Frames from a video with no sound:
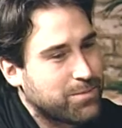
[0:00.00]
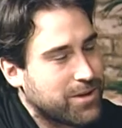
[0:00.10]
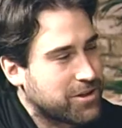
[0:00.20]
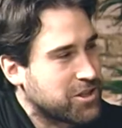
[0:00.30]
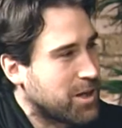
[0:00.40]

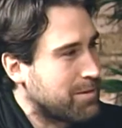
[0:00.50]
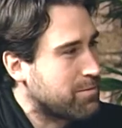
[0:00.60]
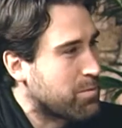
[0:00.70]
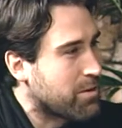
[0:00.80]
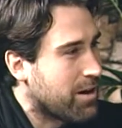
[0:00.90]
production coming
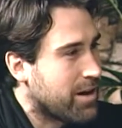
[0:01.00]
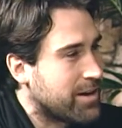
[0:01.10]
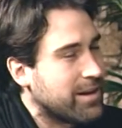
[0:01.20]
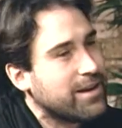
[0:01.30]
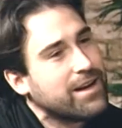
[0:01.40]
from abroad,
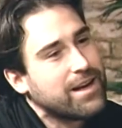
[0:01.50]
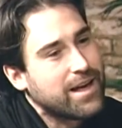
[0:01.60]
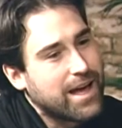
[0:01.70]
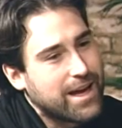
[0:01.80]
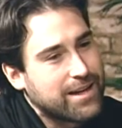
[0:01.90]

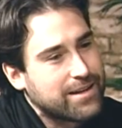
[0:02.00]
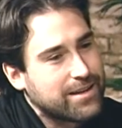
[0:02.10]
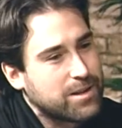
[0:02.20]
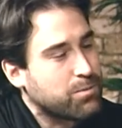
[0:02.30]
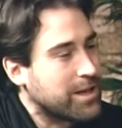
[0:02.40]
and
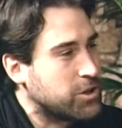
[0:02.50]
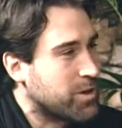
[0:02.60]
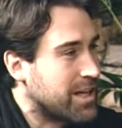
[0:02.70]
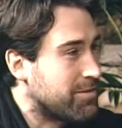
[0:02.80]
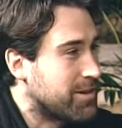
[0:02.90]
the brain
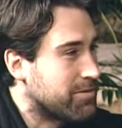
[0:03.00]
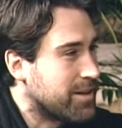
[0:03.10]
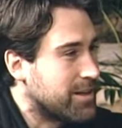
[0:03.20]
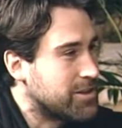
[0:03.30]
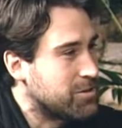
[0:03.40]
drain even of
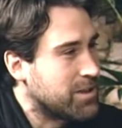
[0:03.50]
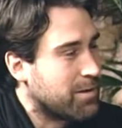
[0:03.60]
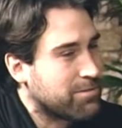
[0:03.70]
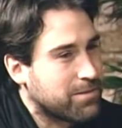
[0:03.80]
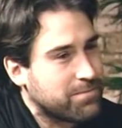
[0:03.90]
kids who come
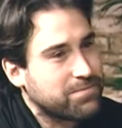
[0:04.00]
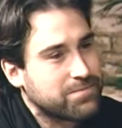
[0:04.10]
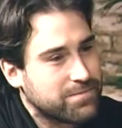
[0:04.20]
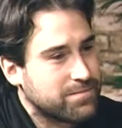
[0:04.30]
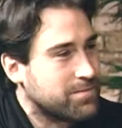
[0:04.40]
from,
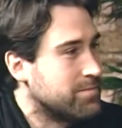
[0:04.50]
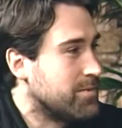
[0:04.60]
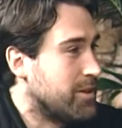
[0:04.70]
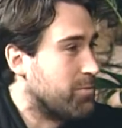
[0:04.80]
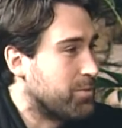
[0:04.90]

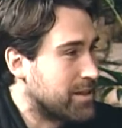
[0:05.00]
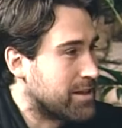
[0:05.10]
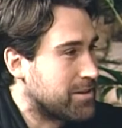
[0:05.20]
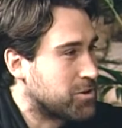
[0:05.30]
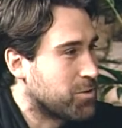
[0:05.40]
a place like
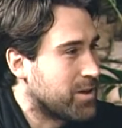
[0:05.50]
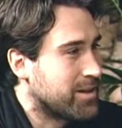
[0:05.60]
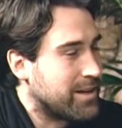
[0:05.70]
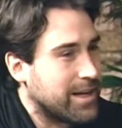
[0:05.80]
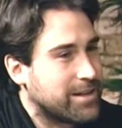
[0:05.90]
Detroit,
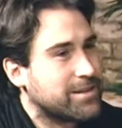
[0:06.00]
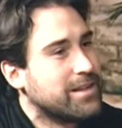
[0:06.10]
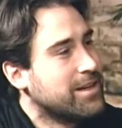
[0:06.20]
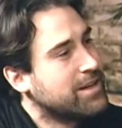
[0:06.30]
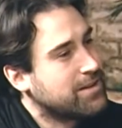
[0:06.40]
and they
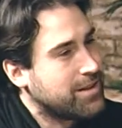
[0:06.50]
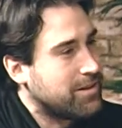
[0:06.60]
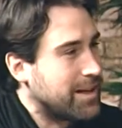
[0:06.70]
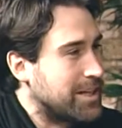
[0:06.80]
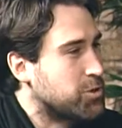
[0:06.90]

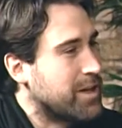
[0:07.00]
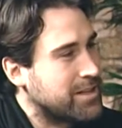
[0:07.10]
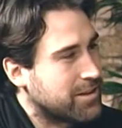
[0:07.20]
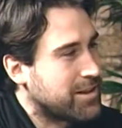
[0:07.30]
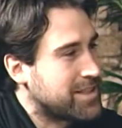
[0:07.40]
get drained
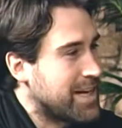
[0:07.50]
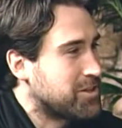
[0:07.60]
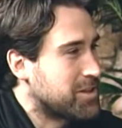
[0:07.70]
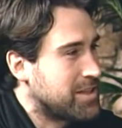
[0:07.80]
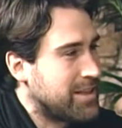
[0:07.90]
to Los
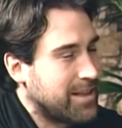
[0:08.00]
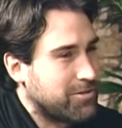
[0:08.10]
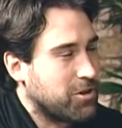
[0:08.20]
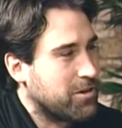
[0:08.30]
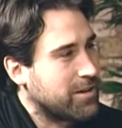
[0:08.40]
Angeles. They think they have
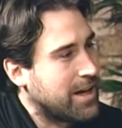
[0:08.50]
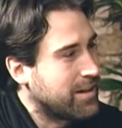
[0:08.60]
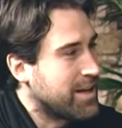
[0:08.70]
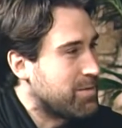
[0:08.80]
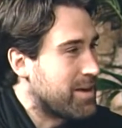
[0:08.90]
to go to
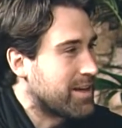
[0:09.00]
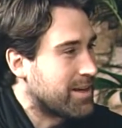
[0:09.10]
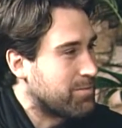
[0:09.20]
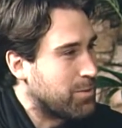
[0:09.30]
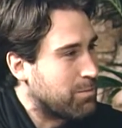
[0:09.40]
LA to make
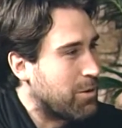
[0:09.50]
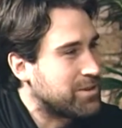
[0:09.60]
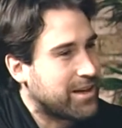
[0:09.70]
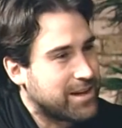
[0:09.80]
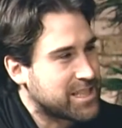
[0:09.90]
it.
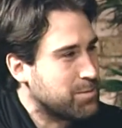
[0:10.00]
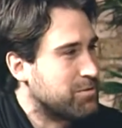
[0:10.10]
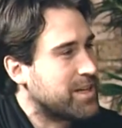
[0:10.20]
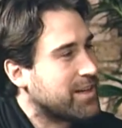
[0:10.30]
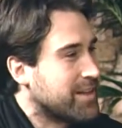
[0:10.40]
Motown has to move
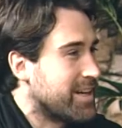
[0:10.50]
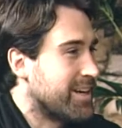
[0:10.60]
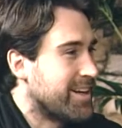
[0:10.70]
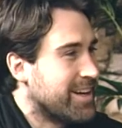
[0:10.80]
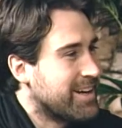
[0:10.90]
to LA
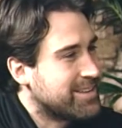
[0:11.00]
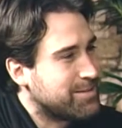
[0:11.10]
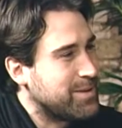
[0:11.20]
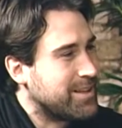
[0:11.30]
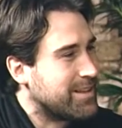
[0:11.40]
to
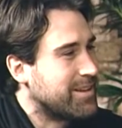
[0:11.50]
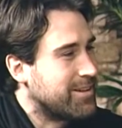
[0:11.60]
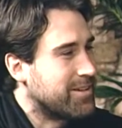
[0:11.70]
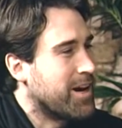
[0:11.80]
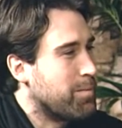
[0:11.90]
be in
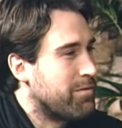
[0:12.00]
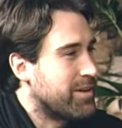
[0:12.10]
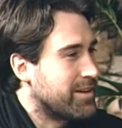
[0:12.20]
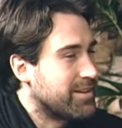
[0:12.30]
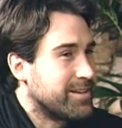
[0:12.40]
the hub of it,